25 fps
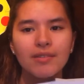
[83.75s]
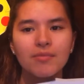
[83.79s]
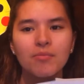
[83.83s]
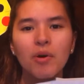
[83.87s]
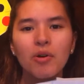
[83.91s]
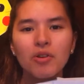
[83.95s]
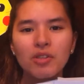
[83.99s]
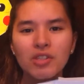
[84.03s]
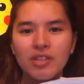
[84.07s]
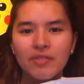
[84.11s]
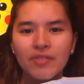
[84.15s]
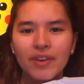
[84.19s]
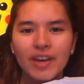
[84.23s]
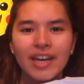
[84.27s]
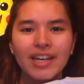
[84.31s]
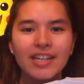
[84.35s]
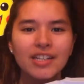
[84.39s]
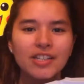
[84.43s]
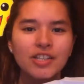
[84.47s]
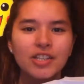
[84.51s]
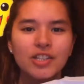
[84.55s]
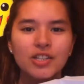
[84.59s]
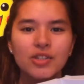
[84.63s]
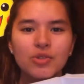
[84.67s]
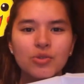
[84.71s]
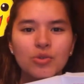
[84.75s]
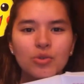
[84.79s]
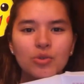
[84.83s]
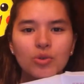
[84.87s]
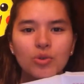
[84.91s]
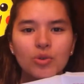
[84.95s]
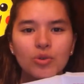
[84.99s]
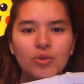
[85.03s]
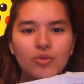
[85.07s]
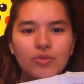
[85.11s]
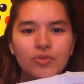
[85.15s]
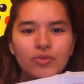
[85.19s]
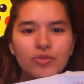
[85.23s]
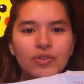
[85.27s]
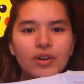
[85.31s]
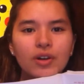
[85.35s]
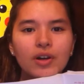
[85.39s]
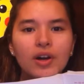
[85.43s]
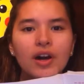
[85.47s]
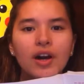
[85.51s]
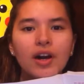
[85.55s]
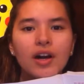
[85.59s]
most of it is just sort of